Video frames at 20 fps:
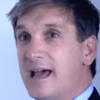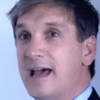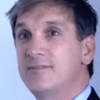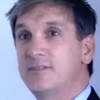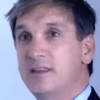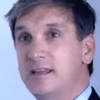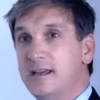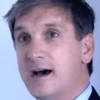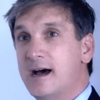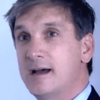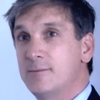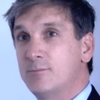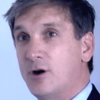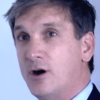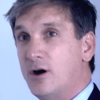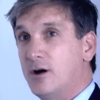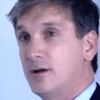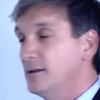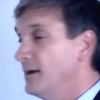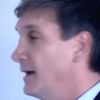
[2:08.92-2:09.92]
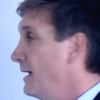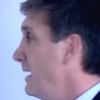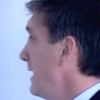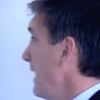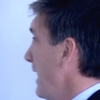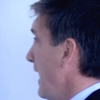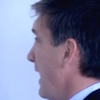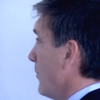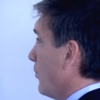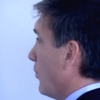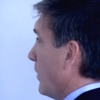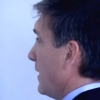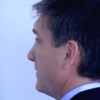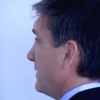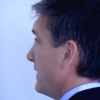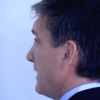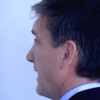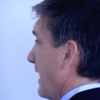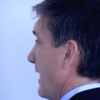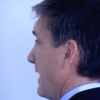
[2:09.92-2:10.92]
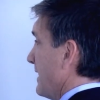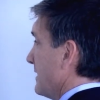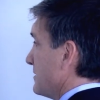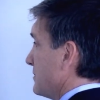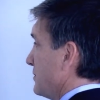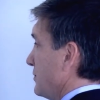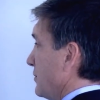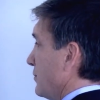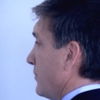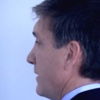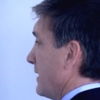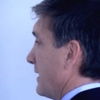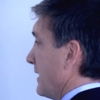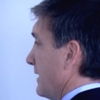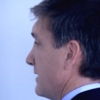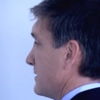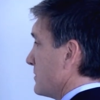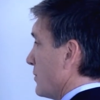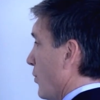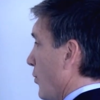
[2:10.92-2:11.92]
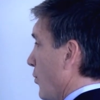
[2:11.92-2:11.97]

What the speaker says: at the eyeball. And what the eye is doing is